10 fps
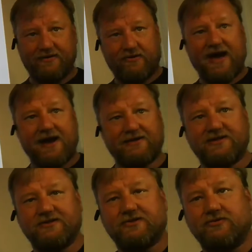
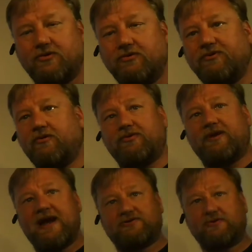humanities or the
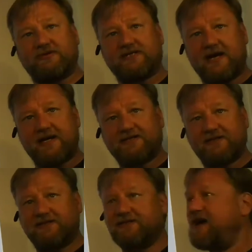natural
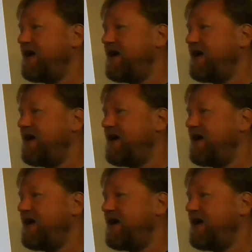sciences.